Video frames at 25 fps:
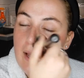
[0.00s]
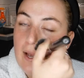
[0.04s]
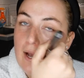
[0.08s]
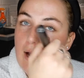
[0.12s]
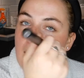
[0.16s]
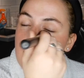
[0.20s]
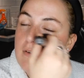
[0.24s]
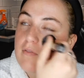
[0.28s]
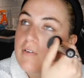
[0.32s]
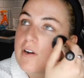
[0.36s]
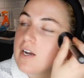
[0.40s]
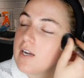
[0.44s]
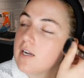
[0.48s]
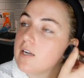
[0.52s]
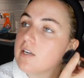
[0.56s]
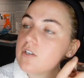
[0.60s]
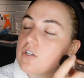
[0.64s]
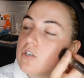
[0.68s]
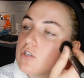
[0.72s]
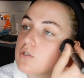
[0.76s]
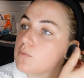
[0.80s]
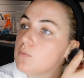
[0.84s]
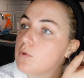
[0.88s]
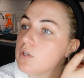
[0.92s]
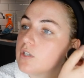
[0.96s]
I really
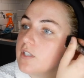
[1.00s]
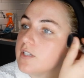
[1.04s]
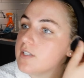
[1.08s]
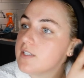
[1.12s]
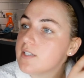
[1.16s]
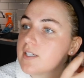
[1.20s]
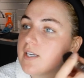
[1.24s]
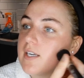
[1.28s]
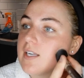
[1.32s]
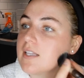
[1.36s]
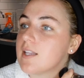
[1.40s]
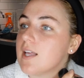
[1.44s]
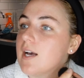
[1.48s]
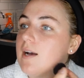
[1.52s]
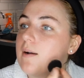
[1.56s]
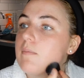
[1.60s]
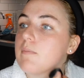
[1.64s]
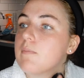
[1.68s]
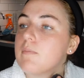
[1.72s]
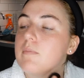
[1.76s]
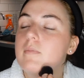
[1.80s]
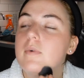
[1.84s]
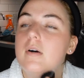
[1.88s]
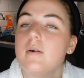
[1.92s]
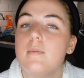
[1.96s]
just wanted to get
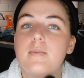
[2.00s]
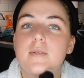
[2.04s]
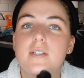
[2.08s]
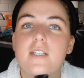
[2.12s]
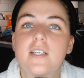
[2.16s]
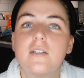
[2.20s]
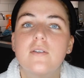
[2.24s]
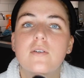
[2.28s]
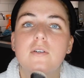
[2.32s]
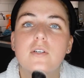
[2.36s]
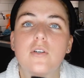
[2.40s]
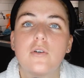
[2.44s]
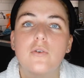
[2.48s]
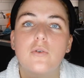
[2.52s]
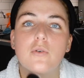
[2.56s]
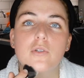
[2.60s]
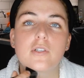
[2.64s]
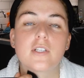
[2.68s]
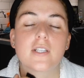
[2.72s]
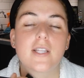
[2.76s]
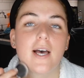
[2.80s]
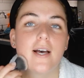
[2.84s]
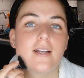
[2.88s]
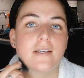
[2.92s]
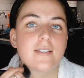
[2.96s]
that. I'm still going to
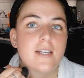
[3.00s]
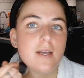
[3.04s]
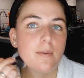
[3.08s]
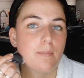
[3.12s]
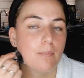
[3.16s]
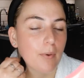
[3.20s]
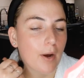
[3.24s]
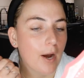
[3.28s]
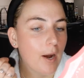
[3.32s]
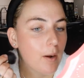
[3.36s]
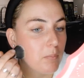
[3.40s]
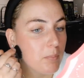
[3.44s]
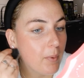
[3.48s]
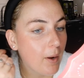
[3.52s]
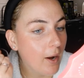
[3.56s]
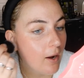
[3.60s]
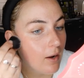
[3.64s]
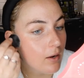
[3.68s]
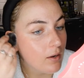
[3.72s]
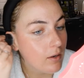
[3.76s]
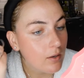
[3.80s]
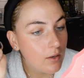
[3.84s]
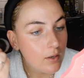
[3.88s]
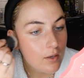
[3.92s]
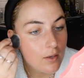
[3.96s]
order that dip brow,
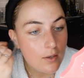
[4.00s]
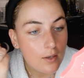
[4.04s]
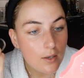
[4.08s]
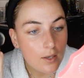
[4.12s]
but